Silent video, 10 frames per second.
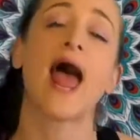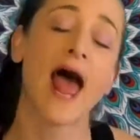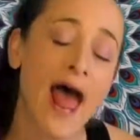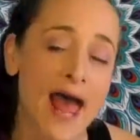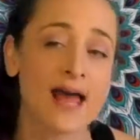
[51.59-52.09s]

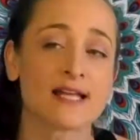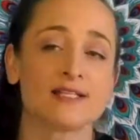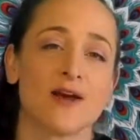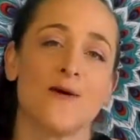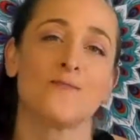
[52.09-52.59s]
and
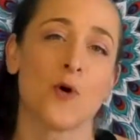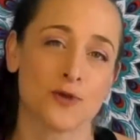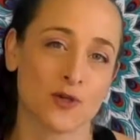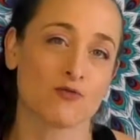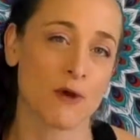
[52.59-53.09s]

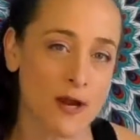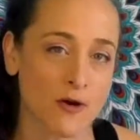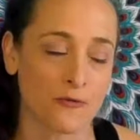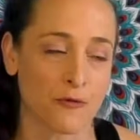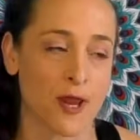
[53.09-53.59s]
also
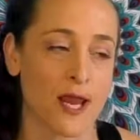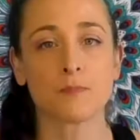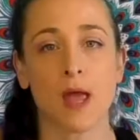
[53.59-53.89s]
wrinkle-free.